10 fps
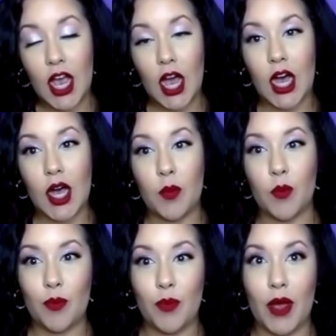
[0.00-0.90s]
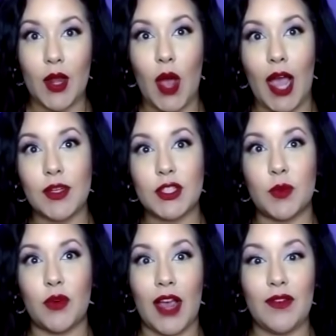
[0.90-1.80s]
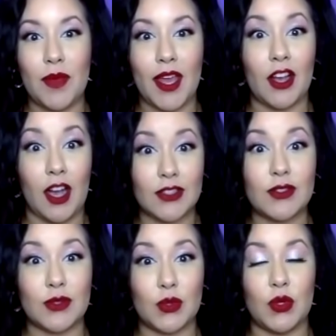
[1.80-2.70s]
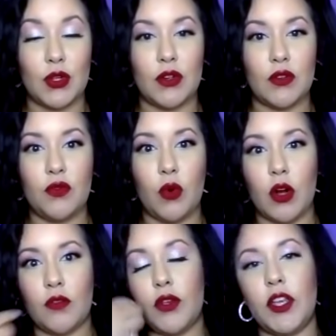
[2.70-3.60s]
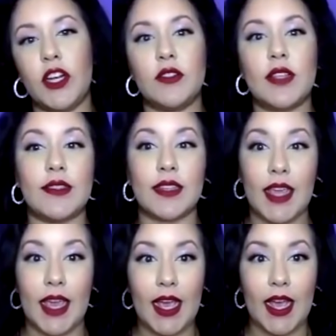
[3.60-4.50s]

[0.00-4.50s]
But I went to a private Pentecostal school for a few years as a kid,